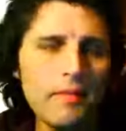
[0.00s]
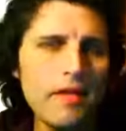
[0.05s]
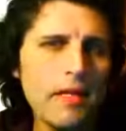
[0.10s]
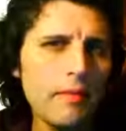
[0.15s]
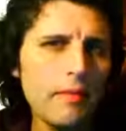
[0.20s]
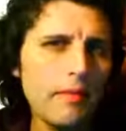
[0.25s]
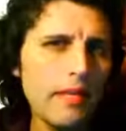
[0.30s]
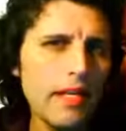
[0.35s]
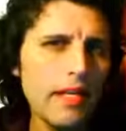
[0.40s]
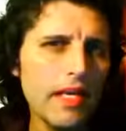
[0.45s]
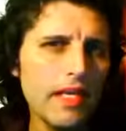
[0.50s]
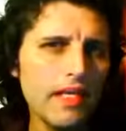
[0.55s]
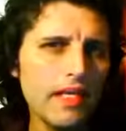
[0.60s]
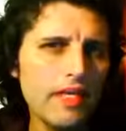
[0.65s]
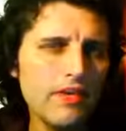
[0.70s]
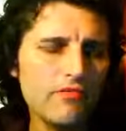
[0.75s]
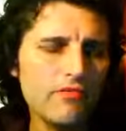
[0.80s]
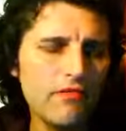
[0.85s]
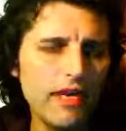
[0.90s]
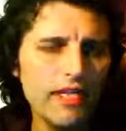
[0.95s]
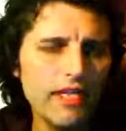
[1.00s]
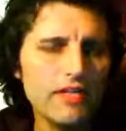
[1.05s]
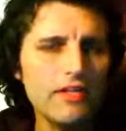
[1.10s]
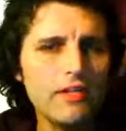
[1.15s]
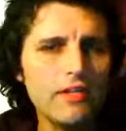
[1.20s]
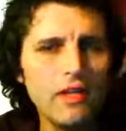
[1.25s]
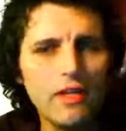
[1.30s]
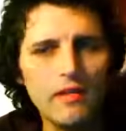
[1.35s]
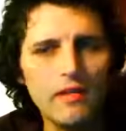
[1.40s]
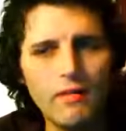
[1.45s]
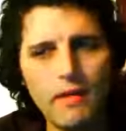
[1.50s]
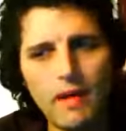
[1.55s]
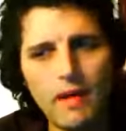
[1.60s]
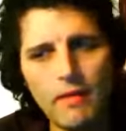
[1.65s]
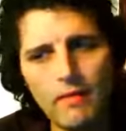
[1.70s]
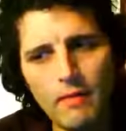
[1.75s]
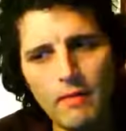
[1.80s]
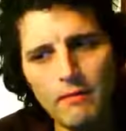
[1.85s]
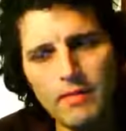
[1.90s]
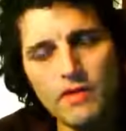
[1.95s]
They're manipulating these rates
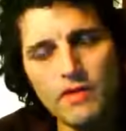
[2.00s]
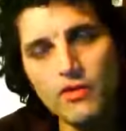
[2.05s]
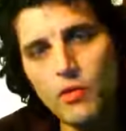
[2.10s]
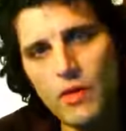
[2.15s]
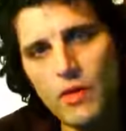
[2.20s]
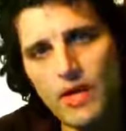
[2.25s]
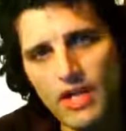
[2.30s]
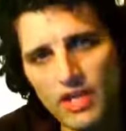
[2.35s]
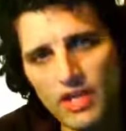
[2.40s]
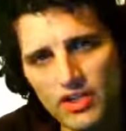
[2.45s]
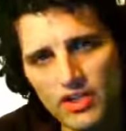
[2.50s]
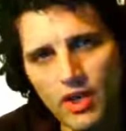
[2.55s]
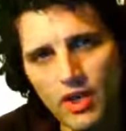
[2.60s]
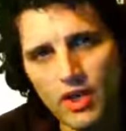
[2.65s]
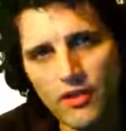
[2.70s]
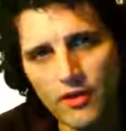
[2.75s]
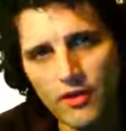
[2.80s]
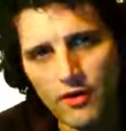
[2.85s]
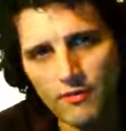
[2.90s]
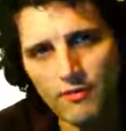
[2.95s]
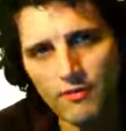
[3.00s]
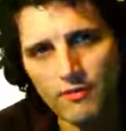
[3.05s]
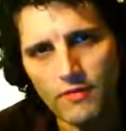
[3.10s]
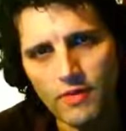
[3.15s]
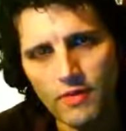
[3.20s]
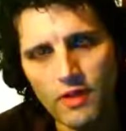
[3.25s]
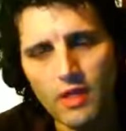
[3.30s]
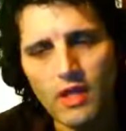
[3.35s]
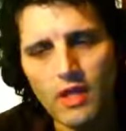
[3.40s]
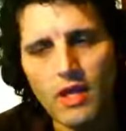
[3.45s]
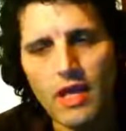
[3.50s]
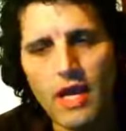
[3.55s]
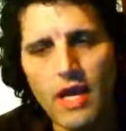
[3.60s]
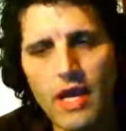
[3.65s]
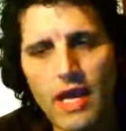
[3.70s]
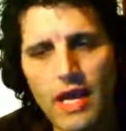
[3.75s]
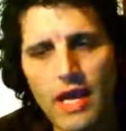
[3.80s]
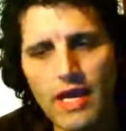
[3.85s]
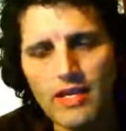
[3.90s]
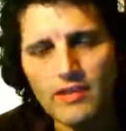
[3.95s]
between each other,
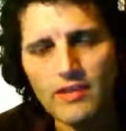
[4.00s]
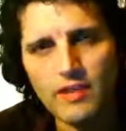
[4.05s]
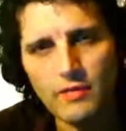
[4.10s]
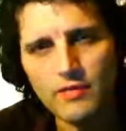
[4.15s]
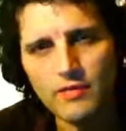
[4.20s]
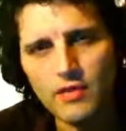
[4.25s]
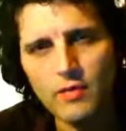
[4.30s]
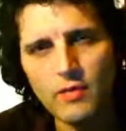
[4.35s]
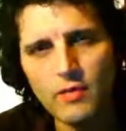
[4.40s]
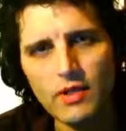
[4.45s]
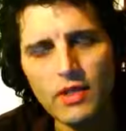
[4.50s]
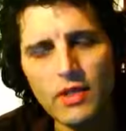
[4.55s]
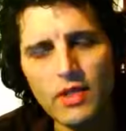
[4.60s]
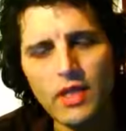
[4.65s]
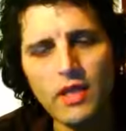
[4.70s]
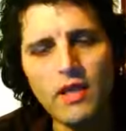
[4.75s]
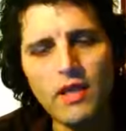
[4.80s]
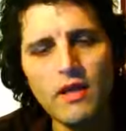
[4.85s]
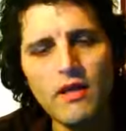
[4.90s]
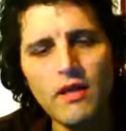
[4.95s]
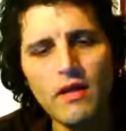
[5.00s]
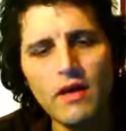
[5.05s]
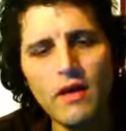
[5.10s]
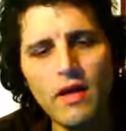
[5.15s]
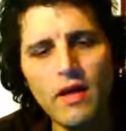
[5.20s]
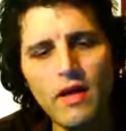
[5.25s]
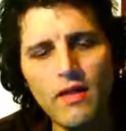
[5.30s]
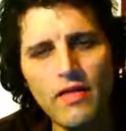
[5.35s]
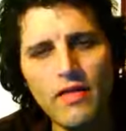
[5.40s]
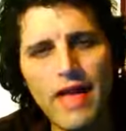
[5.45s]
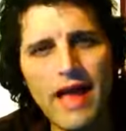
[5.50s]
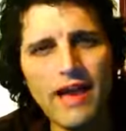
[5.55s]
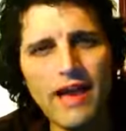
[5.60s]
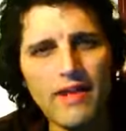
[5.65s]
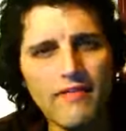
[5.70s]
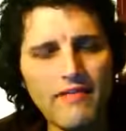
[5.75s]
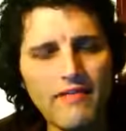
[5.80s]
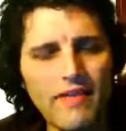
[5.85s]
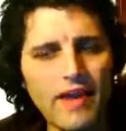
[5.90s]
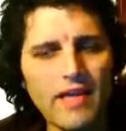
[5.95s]
and subsequently
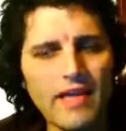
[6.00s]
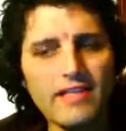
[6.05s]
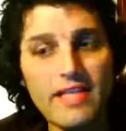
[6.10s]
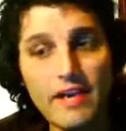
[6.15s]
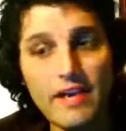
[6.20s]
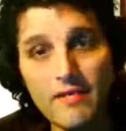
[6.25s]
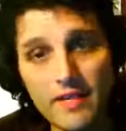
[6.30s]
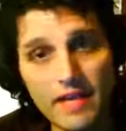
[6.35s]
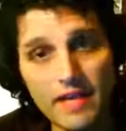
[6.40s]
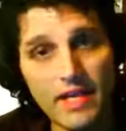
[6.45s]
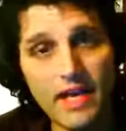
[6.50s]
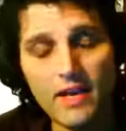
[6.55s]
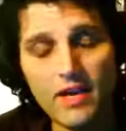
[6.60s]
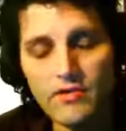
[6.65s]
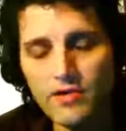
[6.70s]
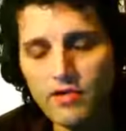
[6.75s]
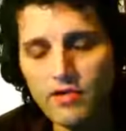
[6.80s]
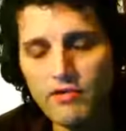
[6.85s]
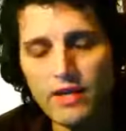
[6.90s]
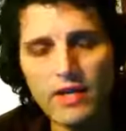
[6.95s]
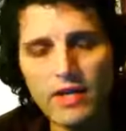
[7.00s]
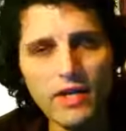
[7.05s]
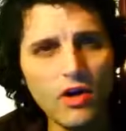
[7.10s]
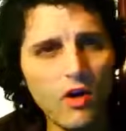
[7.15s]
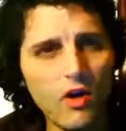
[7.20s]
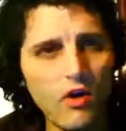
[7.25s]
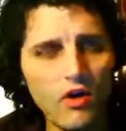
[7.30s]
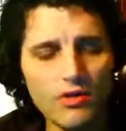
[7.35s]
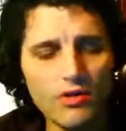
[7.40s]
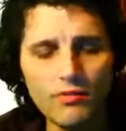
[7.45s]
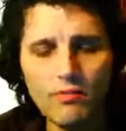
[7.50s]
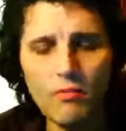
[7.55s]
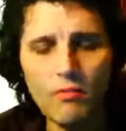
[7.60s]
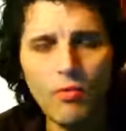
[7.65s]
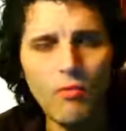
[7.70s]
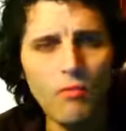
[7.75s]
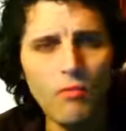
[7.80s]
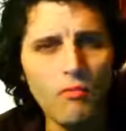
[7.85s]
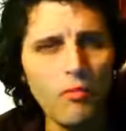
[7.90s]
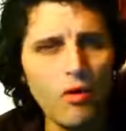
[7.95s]
that affects everything else: credit
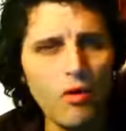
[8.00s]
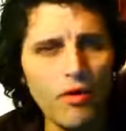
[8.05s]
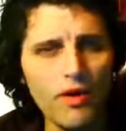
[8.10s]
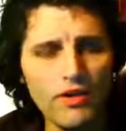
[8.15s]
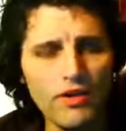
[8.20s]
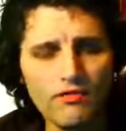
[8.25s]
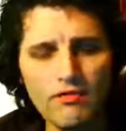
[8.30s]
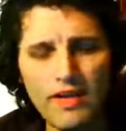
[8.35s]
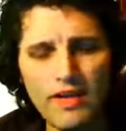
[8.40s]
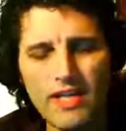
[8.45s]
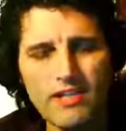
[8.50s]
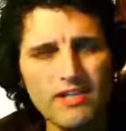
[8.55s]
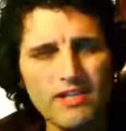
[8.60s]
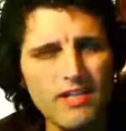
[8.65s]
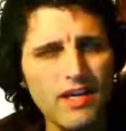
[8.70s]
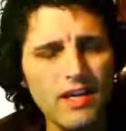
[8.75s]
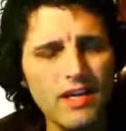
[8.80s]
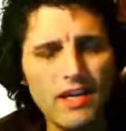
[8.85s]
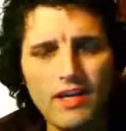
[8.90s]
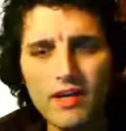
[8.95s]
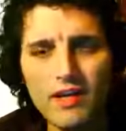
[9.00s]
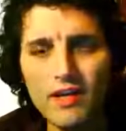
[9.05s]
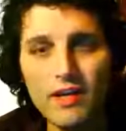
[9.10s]
cards, mortgage rates,